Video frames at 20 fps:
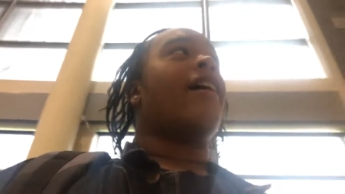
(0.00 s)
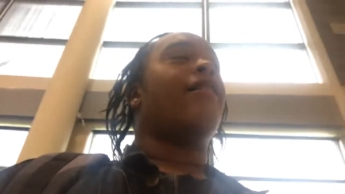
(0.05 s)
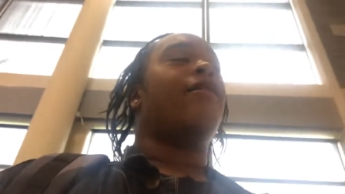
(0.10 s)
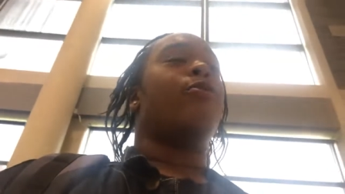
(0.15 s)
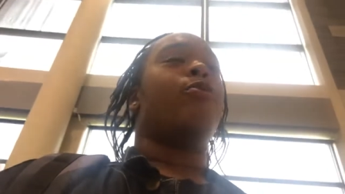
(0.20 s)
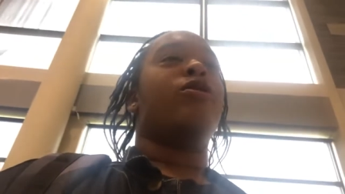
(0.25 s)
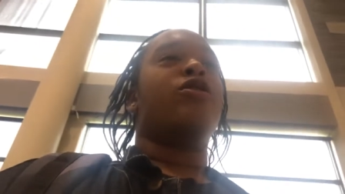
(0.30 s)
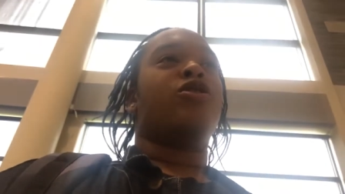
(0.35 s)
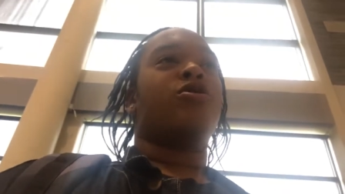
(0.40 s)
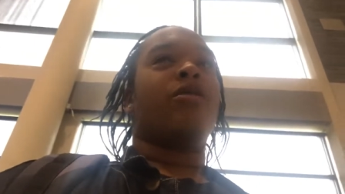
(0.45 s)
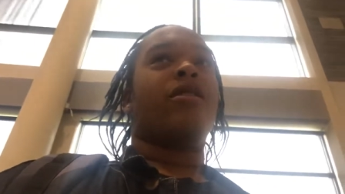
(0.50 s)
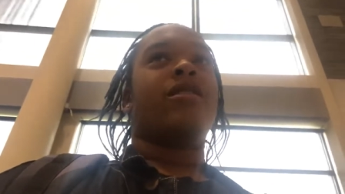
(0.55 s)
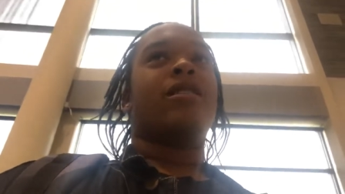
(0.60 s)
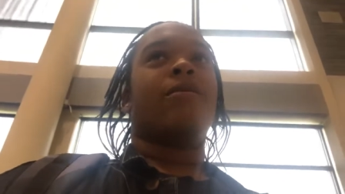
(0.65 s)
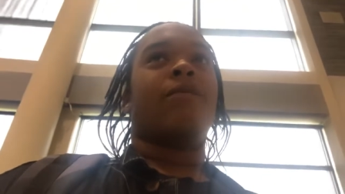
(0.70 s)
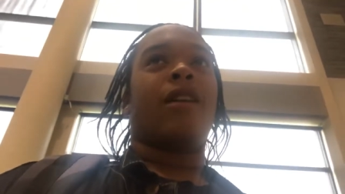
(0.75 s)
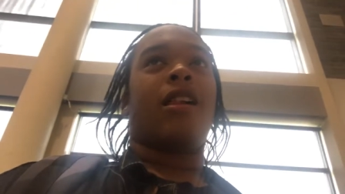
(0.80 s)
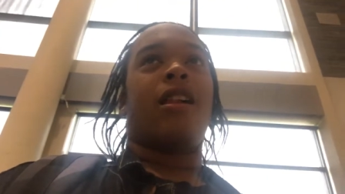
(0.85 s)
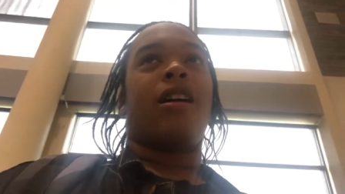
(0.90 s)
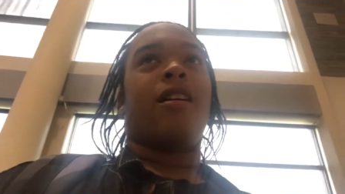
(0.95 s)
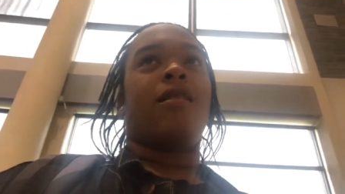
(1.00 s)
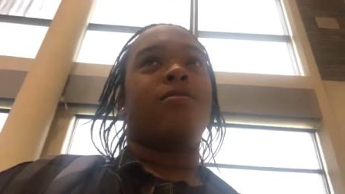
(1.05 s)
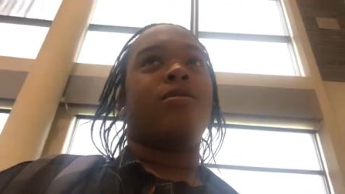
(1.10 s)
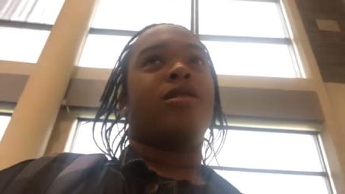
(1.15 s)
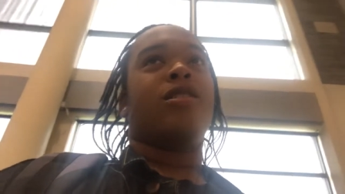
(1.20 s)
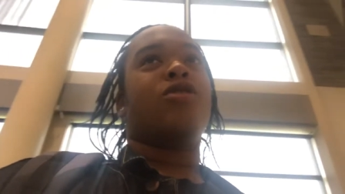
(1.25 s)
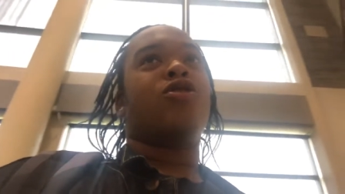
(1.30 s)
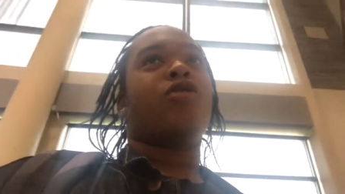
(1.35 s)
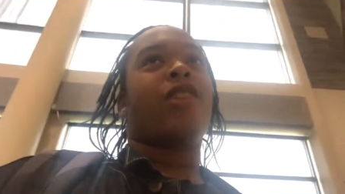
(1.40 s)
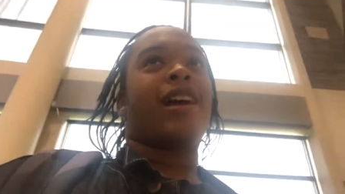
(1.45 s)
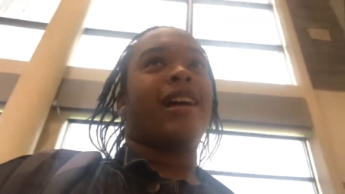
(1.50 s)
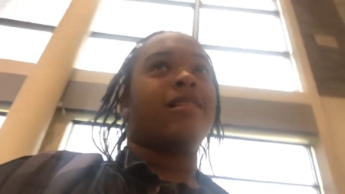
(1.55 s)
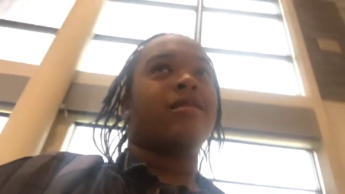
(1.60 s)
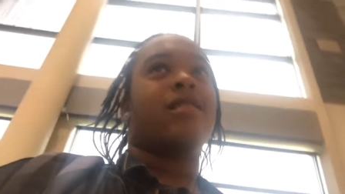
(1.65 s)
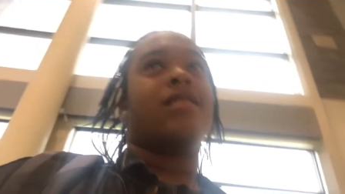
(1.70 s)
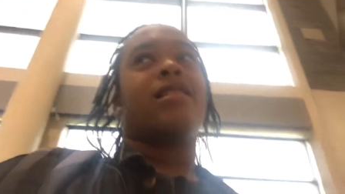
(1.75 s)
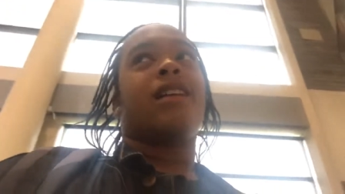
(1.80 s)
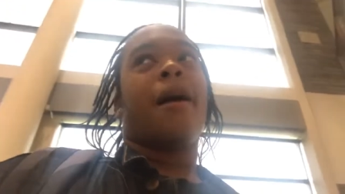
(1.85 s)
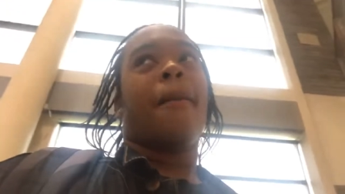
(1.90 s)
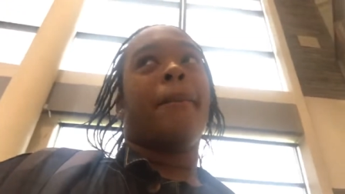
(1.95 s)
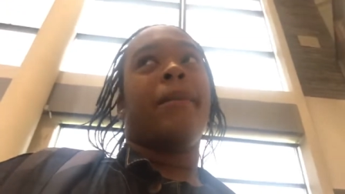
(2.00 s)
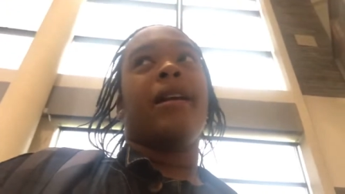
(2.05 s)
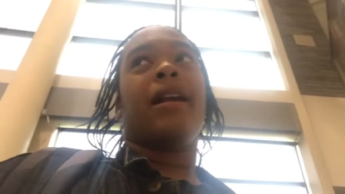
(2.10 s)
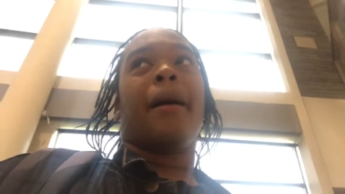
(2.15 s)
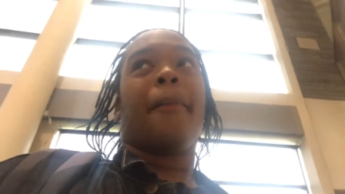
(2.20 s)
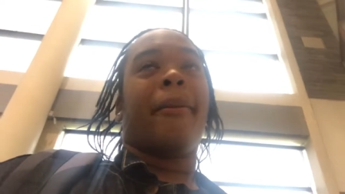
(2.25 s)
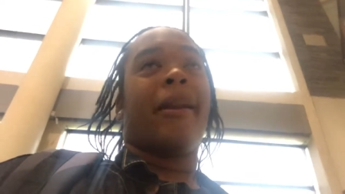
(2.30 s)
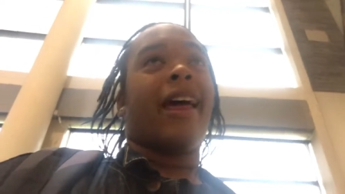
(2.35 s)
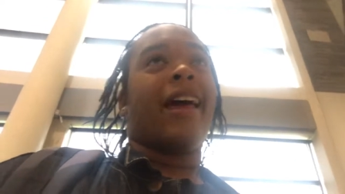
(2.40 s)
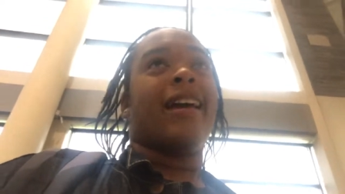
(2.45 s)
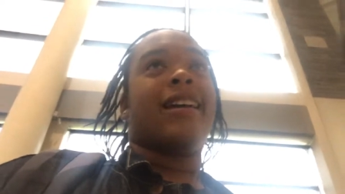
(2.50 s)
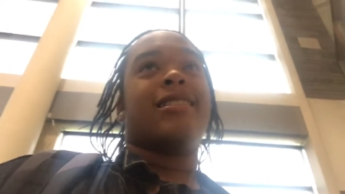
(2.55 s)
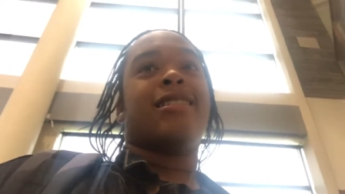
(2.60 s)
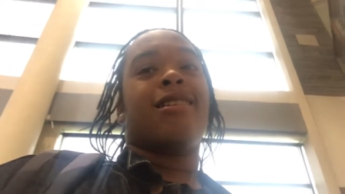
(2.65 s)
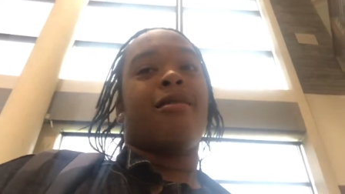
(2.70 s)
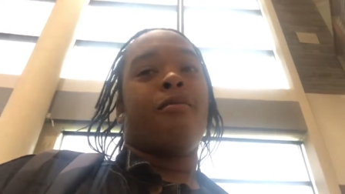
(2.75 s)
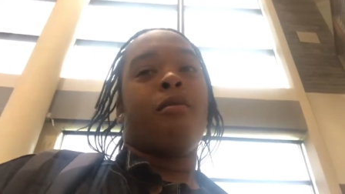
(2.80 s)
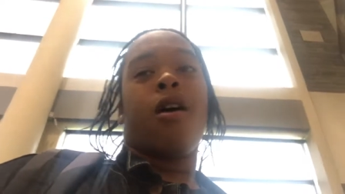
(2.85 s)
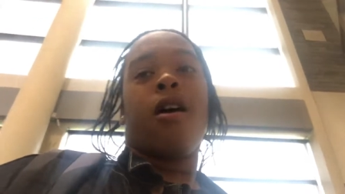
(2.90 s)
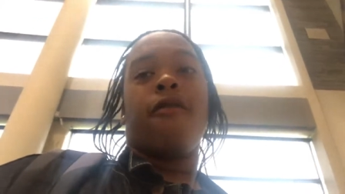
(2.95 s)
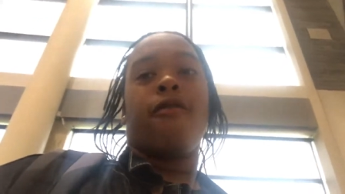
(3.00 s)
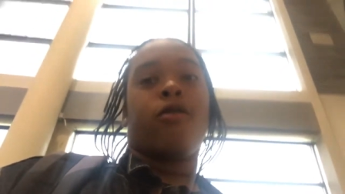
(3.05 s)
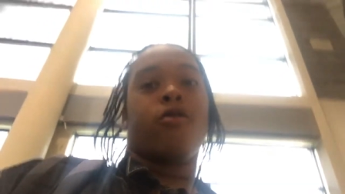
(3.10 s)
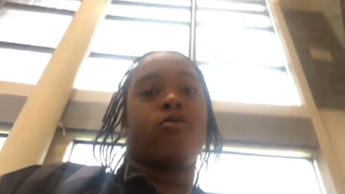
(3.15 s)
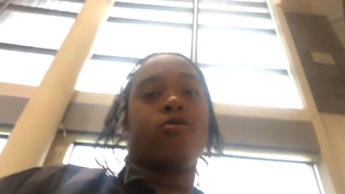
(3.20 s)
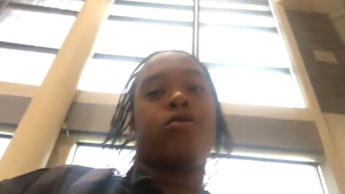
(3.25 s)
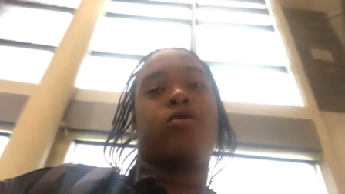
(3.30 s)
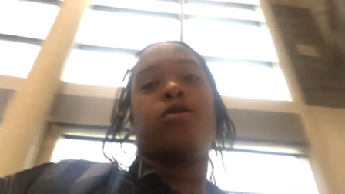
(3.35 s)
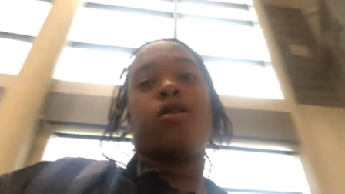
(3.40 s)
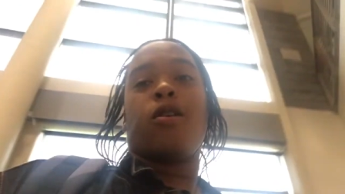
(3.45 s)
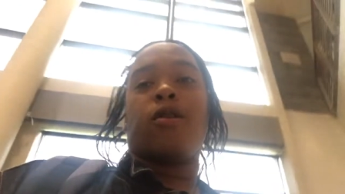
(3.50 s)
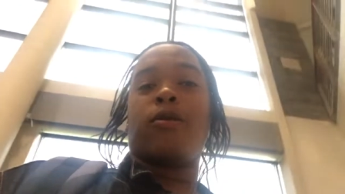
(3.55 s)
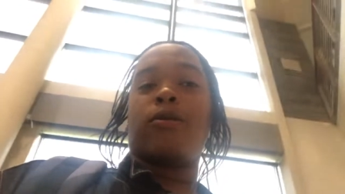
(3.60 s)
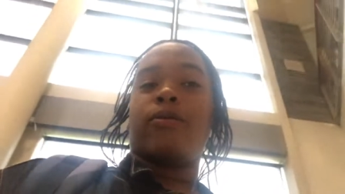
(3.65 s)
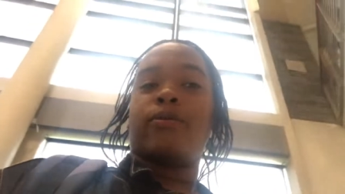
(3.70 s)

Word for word: and we joined some clubs, and tryouts is coming up like tomorrow. So